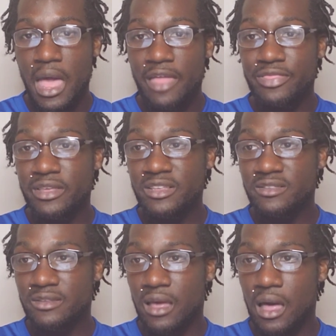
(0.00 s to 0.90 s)

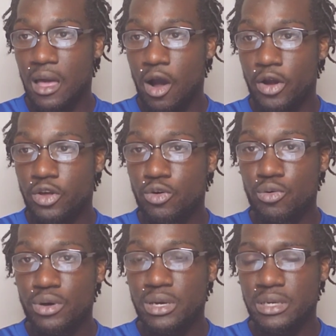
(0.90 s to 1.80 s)
This
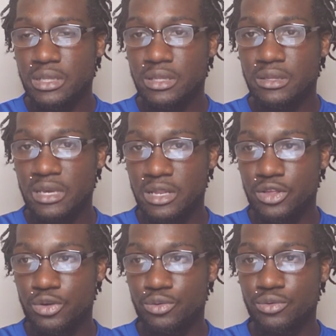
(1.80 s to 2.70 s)
article
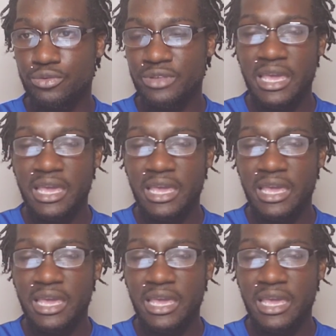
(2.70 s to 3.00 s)
continues